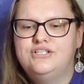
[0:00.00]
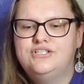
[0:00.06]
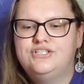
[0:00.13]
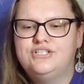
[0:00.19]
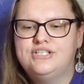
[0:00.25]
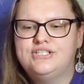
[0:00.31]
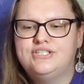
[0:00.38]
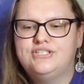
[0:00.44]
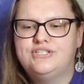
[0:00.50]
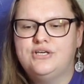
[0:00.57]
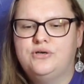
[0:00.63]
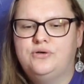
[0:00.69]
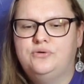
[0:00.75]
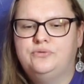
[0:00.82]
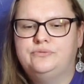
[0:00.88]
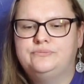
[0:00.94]
just
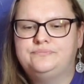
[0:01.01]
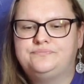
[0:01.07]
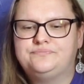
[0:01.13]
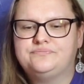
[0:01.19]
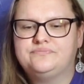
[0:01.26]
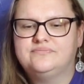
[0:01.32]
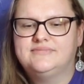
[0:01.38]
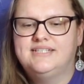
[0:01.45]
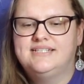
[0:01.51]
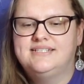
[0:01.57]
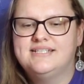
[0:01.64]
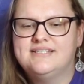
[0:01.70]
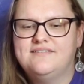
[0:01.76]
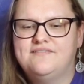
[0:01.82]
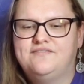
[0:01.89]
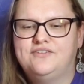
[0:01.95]
so it
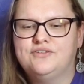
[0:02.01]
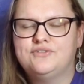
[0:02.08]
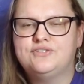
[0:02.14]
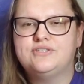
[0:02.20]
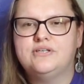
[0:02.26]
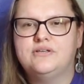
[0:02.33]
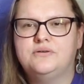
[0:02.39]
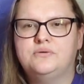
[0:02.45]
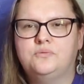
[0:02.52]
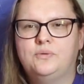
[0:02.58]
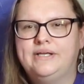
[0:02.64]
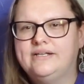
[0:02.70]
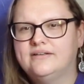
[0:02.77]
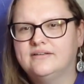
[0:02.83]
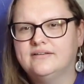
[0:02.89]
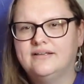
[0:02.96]
doesn't feel so
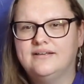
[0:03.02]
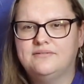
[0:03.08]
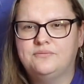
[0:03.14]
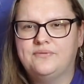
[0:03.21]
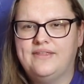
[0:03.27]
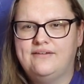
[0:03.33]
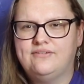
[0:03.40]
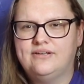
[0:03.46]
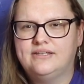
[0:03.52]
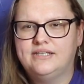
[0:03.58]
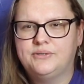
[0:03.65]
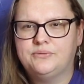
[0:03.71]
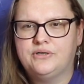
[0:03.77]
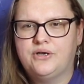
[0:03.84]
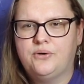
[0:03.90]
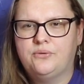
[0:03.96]
weird with everything
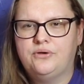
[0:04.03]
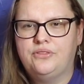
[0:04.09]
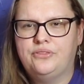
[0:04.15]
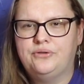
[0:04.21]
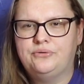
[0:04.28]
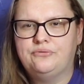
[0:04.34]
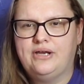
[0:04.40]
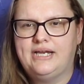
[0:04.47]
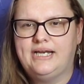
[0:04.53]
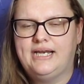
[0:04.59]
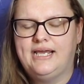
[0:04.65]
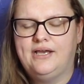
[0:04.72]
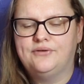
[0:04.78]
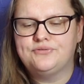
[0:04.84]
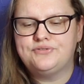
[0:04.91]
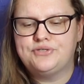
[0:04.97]
we're going through right
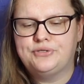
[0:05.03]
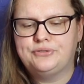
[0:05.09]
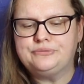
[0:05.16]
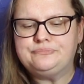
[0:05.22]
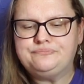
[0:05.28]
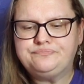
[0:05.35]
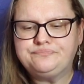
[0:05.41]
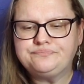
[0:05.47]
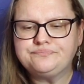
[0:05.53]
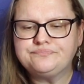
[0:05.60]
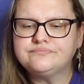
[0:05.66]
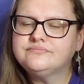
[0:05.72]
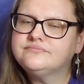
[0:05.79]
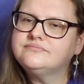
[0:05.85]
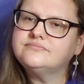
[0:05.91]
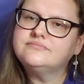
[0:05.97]
now. So
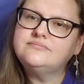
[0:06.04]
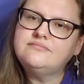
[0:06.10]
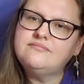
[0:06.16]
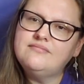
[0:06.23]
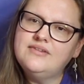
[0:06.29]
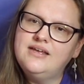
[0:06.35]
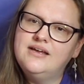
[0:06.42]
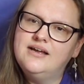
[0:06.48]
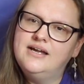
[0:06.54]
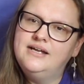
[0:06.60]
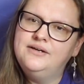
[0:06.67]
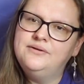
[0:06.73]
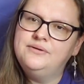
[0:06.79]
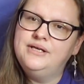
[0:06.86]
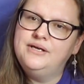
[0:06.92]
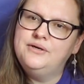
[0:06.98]
I
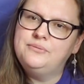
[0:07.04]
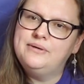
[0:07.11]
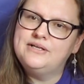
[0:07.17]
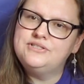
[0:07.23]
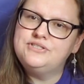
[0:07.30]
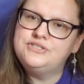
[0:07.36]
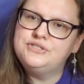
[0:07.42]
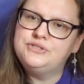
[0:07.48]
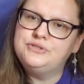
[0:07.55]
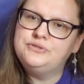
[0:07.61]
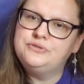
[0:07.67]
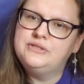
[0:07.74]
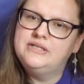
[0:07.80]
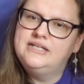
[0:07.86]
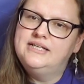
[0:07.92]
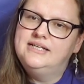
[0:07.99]
don't know about
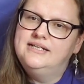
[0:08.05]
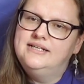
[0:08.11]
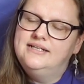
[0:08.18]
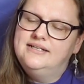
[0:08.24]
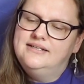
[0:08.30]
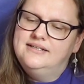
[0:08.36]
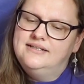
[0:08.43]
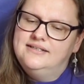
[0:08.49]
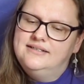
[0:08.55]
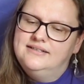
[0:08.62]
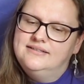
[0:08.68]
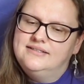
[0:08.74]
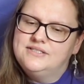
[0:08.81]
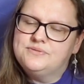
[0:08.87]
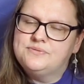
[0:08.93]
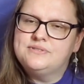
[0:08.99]
you.
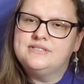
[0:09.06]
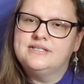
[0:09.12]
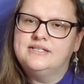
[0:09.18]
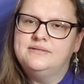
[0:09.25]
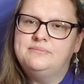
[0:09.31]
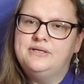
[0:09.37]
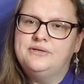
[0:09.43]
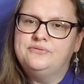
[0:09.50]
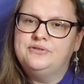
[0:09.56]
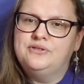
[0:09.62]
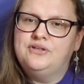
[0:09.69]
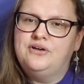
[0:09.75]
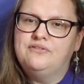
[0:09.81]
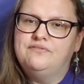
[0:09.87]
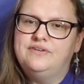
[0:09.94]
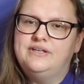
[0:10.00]
This wasn't going to be a real
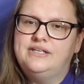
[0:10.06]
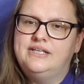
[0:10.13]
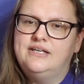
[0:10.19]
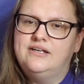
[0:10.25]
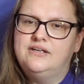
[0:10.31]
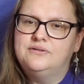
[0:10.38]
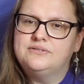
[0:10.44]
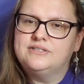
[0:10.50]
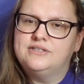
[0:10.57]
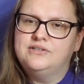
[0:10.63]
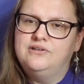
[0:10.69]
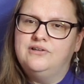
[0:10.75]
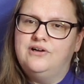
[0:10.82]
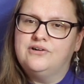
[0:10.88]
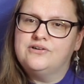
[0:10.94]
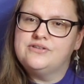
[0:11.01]
long video. It's a little
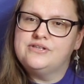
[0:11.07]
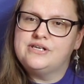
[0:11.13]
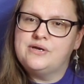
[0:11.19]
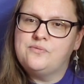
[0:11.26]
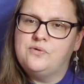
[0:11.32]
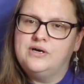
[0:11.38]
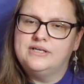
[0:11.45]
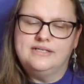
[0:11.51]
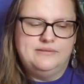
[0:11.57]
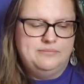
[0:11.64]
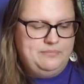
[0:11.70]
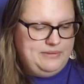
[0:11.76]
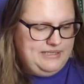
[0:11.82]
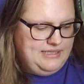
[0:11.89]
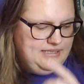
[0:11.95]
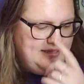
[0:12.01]
longer than I wanted,
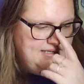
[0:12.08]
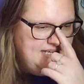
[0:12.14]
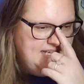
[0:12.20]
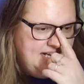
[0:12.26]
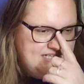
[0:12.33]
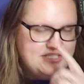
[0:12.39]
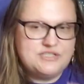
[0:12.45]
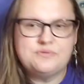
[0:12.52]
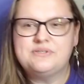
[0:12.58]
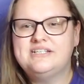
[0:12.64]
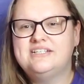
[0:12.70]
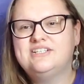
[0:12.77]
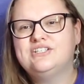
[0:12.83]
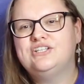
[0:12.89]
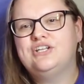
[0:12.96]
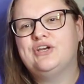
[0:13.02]
but I just wanted
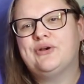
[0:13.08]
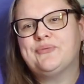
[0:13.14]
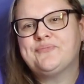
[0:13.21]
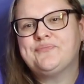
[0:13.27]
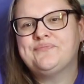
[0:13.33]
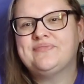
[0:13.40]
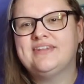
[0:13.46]
you to know